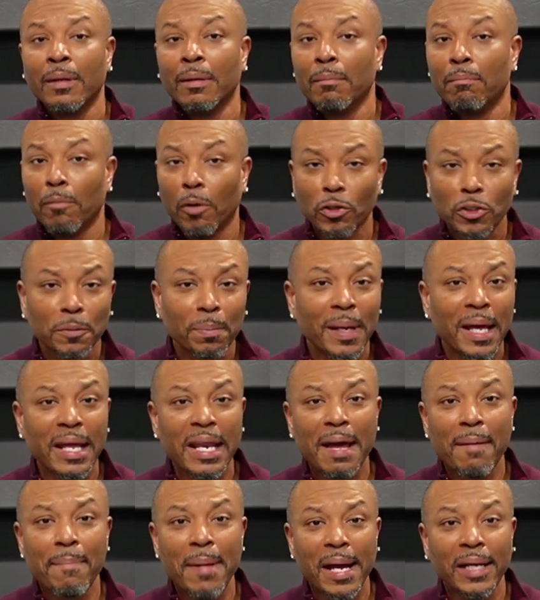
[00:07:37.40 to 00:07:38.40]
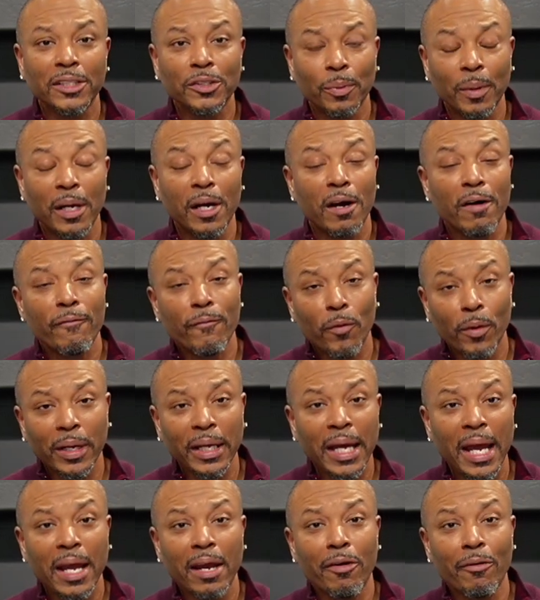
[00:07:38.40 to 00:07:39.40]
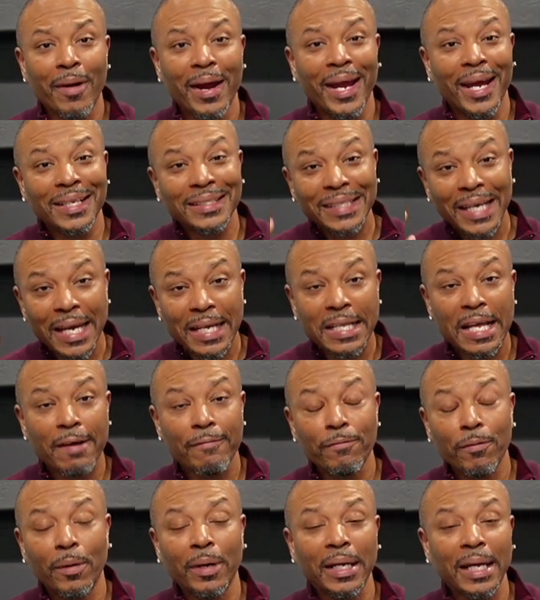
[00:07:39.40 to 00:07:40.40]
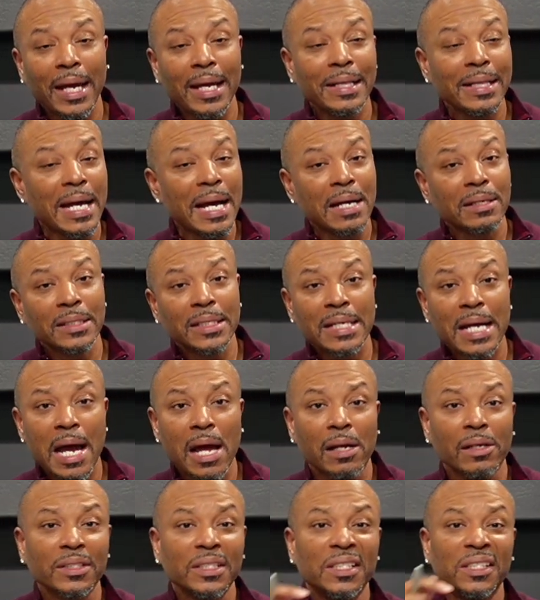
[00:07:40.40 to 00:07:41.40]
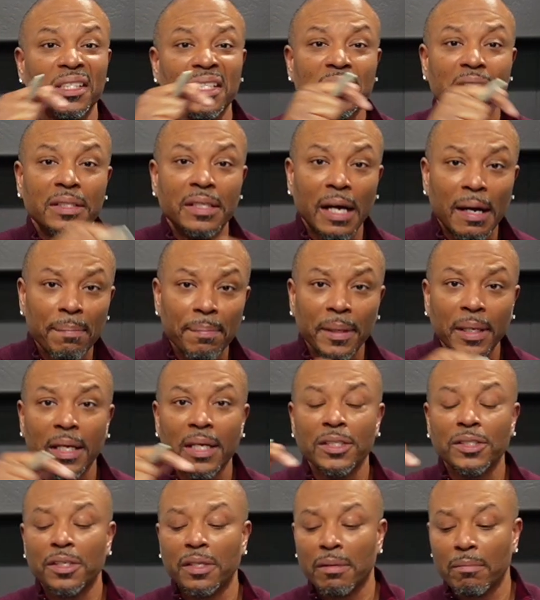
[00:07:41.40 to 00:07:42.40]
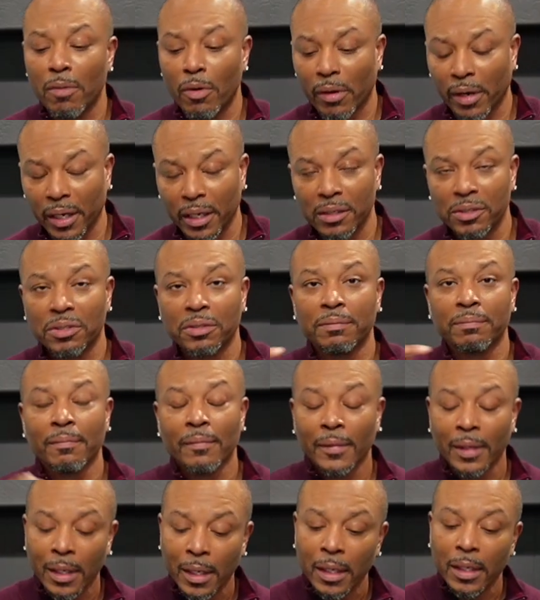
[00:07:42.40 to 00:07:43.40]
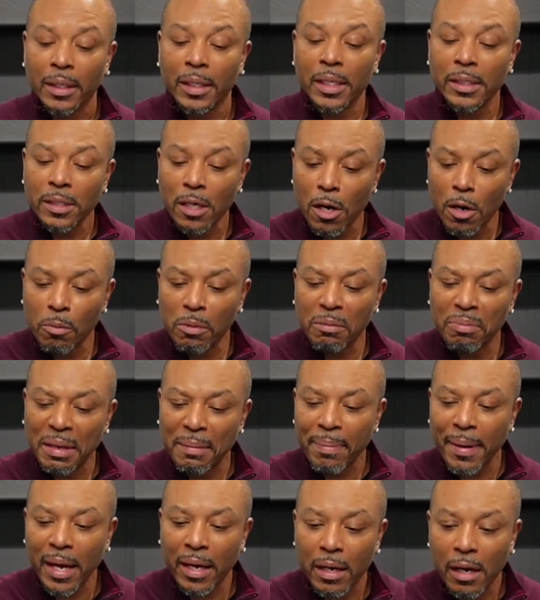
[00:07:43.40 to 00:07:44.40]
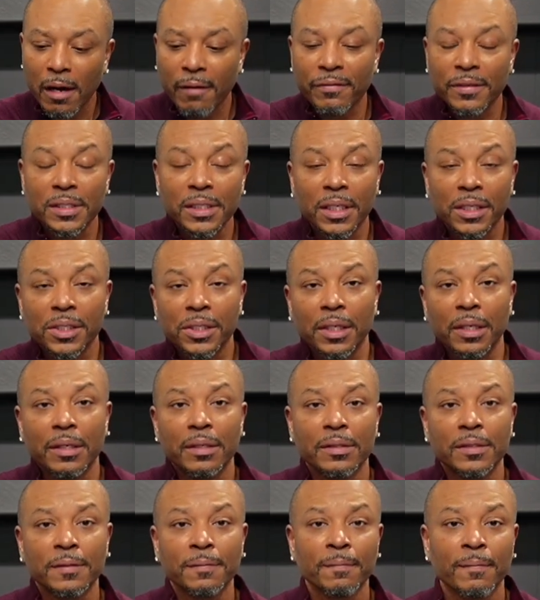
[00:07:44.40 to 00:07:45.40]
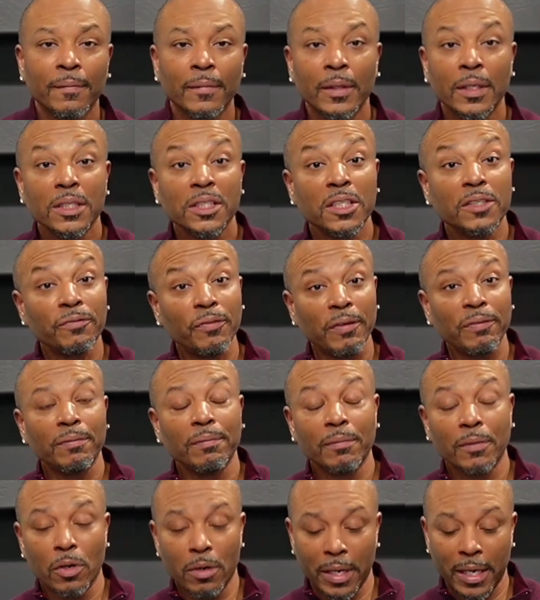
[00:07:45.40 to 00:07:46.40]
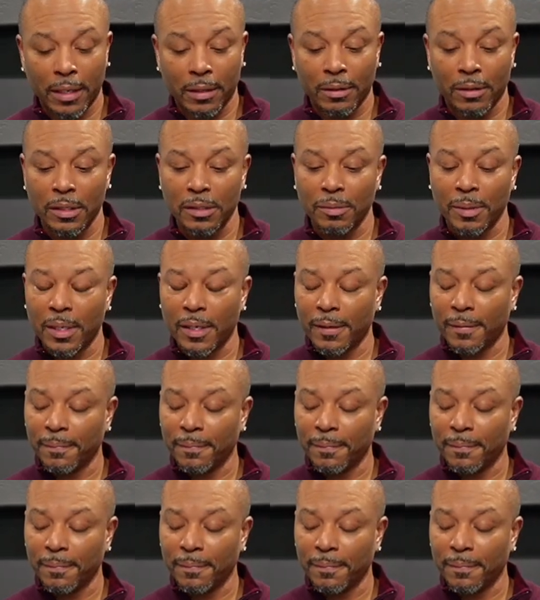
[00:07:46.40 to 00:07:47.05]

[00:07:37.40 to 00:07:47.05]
multiply that by 12, 48 grand, take that $48,000 and just dump it into the mortgage, this home will be paid off in 6 years. She's 50. Go ahead, sweetheart.